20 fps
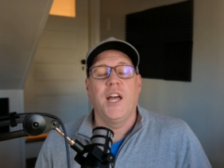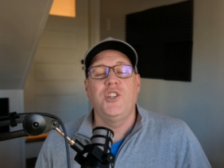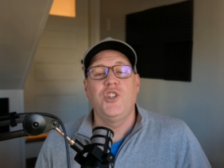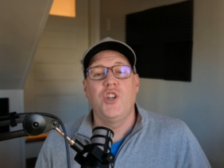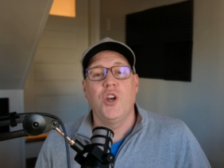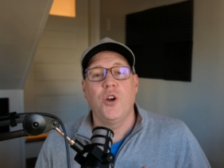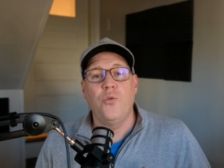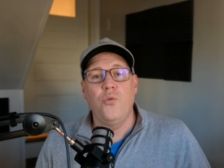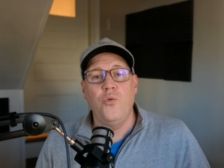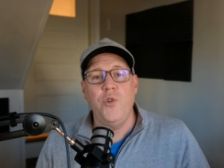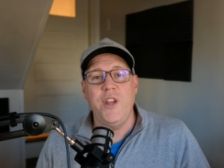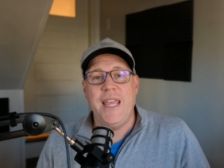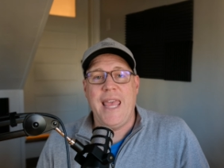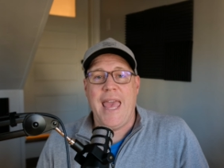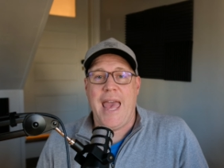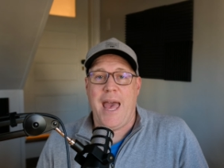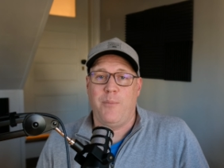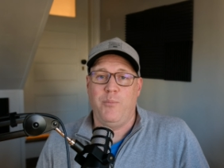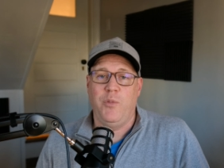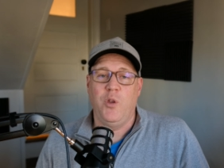To
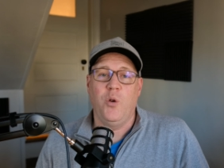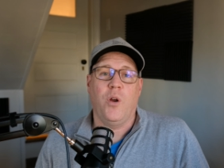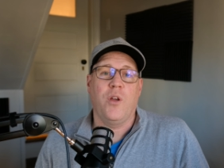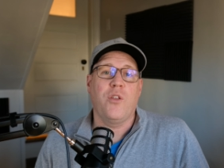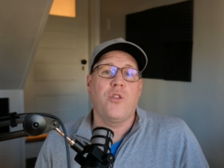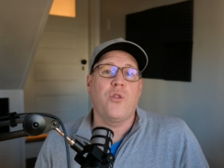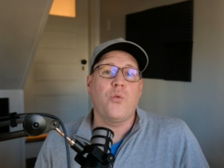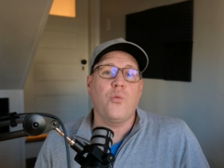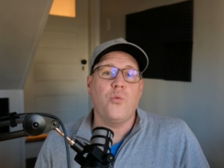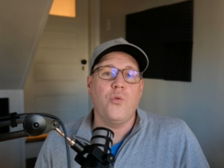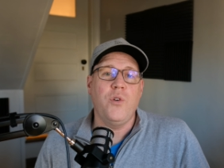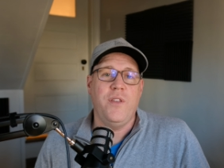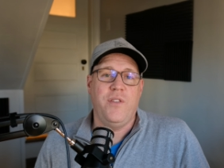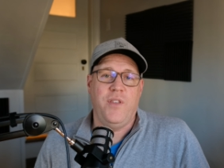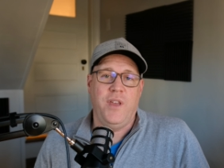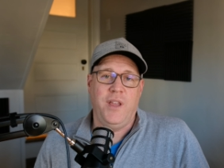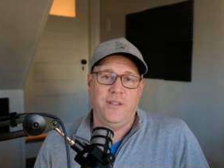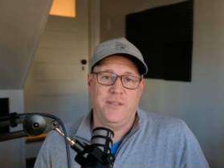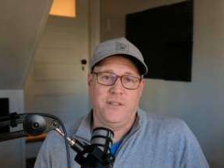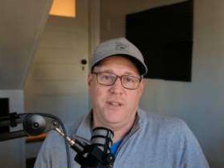recap, there are 3
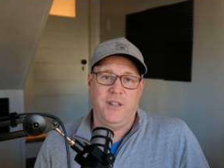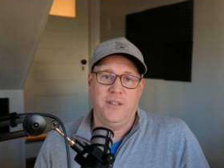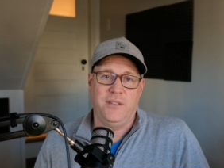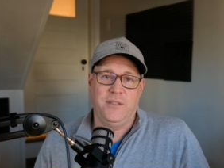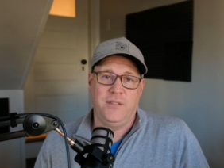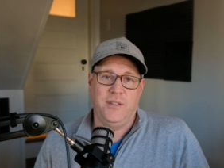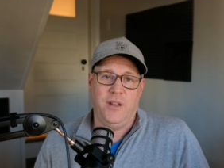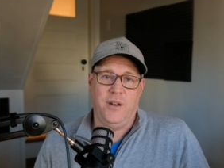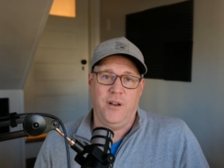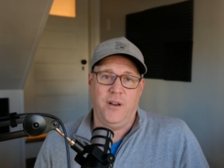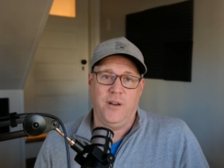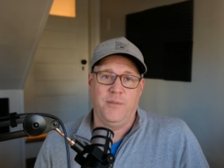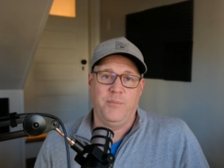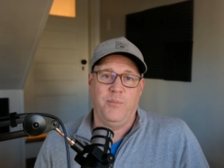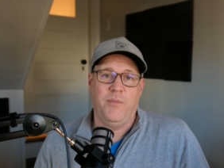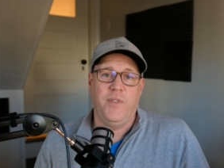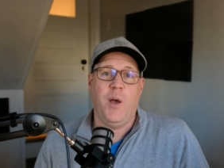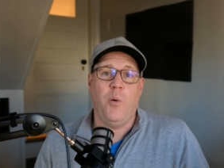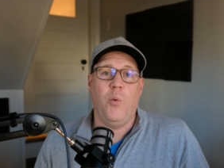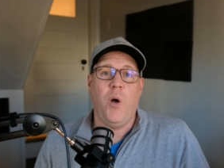things to consider
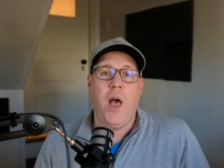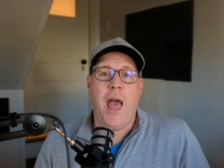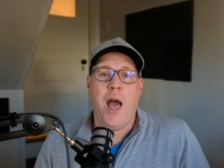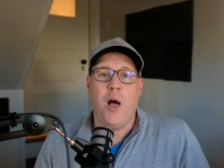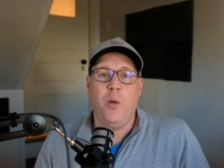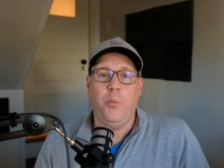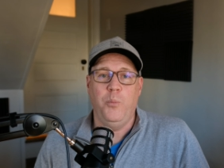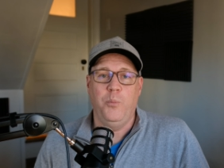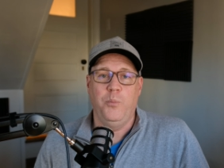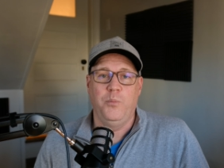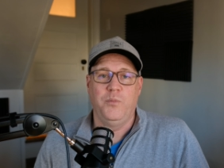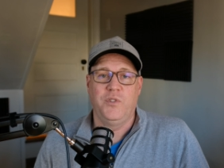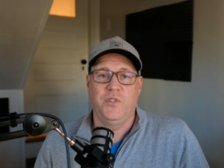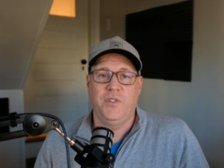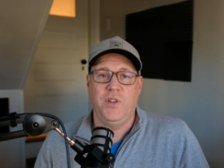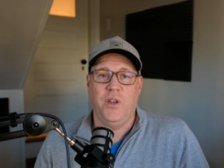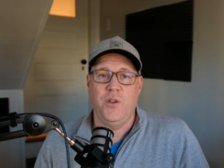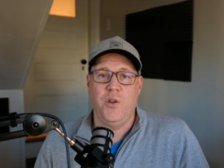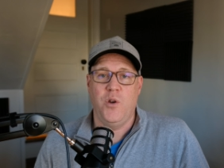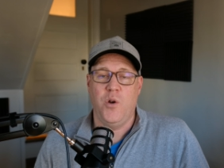that will help
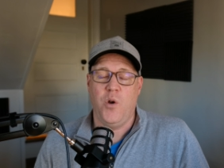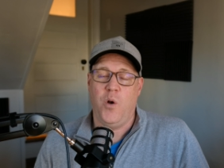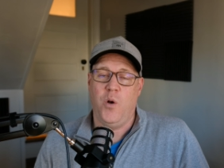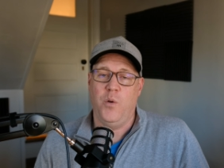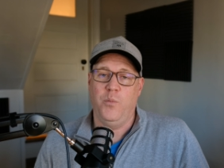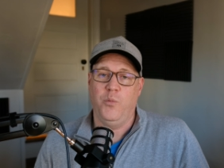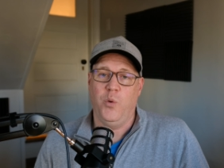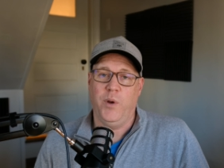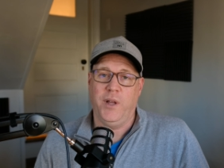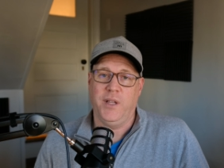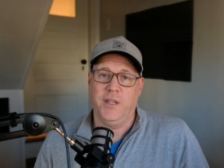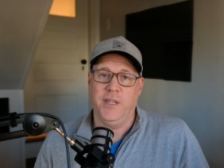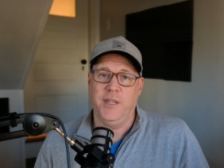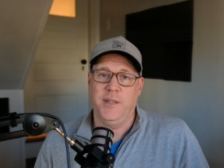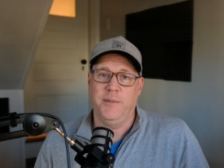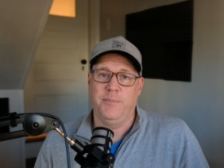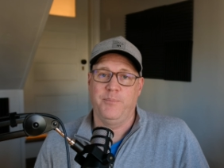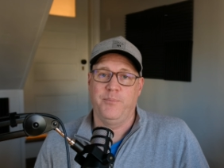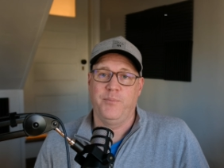sell your home quickly.